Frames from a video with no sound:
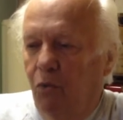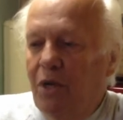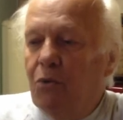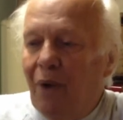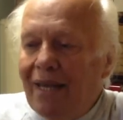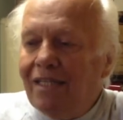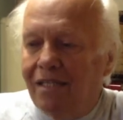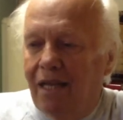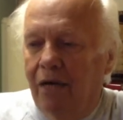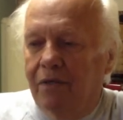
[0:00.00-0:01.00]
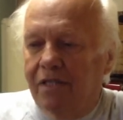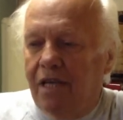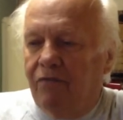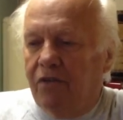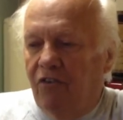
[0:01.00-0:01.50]
We raced there in
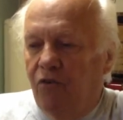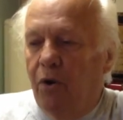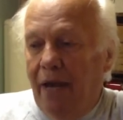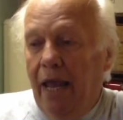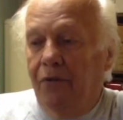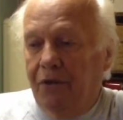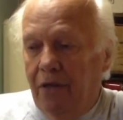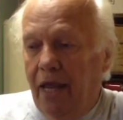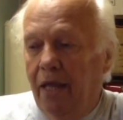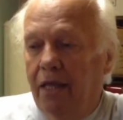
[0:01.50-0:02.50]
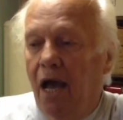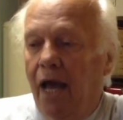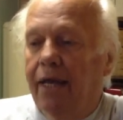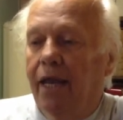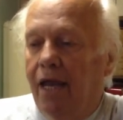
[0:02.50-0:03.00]
'74. They had the
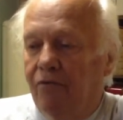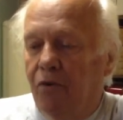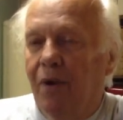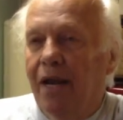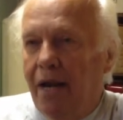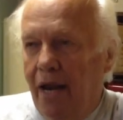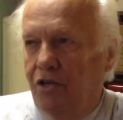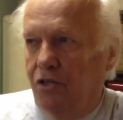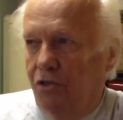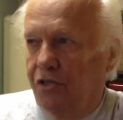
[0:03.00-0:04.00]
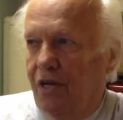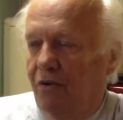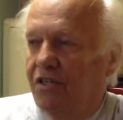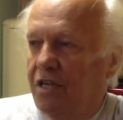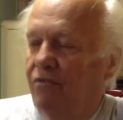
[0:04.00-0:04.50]
IKF Grand Nationals there
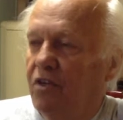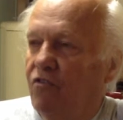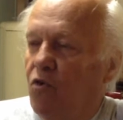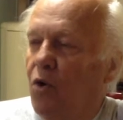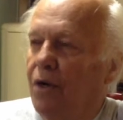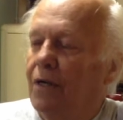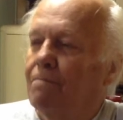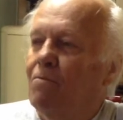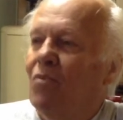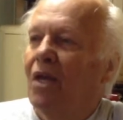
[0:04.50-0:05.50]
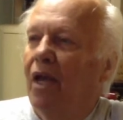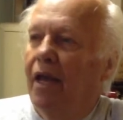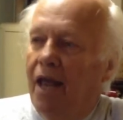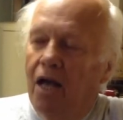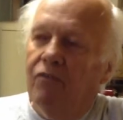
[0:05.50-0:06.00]
in '74.
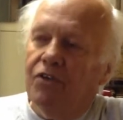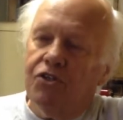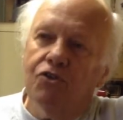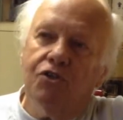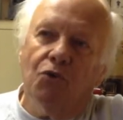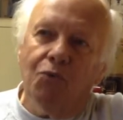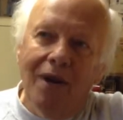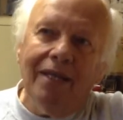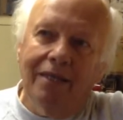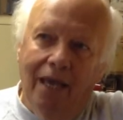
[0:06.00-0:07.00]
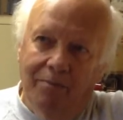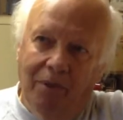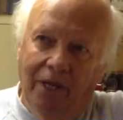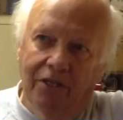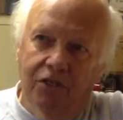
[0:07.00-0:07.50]
And Elvis used to rent that
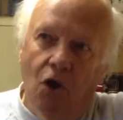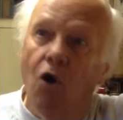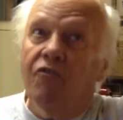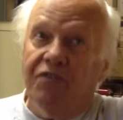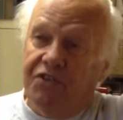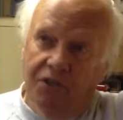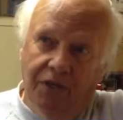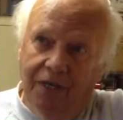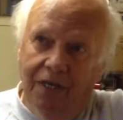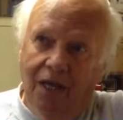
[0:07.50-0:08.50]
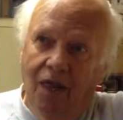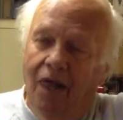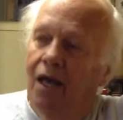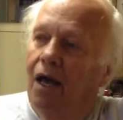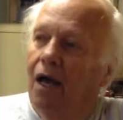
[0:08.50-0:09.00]
place, the whole facility,
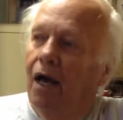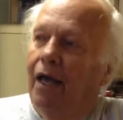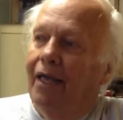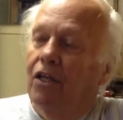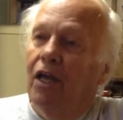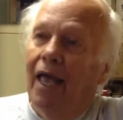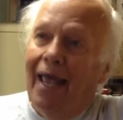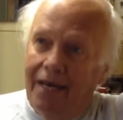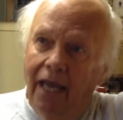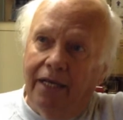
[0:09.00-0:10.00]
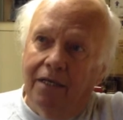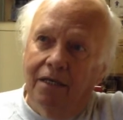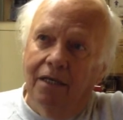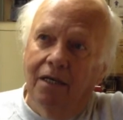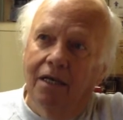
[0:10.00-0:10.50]
at night.
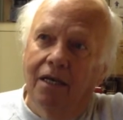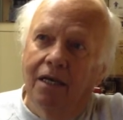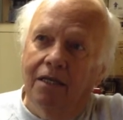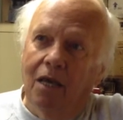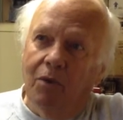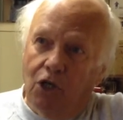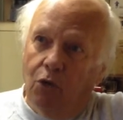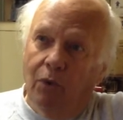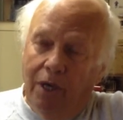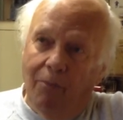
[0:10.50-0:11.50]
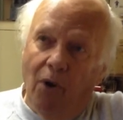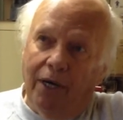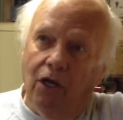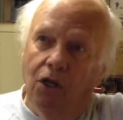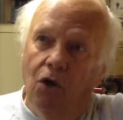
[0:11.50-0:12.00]
They would, when the
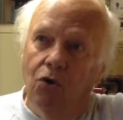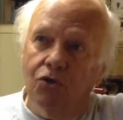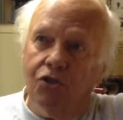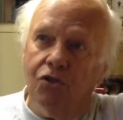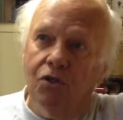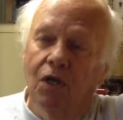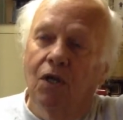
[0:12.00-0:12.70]
park closed,